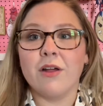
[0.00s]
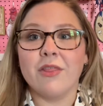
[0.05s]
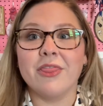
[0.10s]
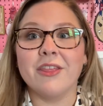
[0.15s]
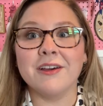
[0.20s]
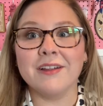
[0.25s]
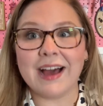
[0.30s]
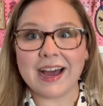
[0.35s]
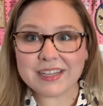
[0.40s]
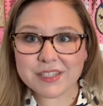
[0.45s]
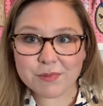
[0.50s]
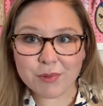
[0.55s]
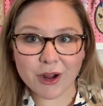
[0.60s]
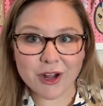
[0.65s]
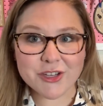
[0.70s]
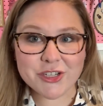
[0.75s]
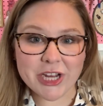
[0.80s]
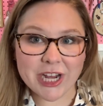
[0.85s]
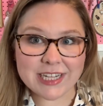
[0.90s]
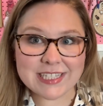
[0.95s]
The last
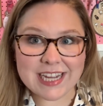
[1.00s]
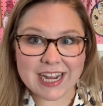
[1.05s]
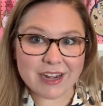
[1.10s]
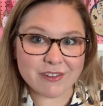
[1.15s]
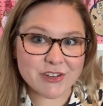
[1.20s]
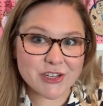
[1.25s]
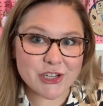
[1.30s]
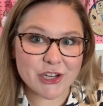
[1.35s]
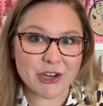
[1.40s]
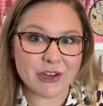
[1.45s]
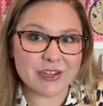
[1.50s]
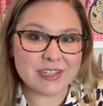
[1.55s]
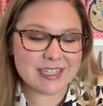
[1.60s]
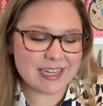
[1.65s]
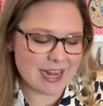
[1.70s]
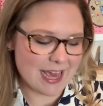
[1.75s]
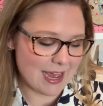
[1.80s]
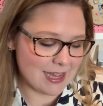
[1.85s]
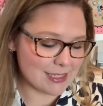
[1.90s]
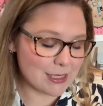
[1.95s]
project I have to show you
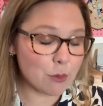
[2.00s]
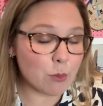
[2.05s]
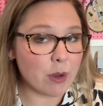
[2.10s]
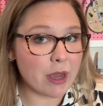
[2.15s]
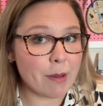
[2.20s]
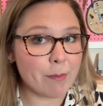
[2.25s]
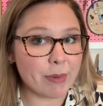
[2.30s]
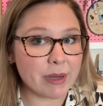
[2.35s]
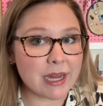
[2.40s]
today is a whip.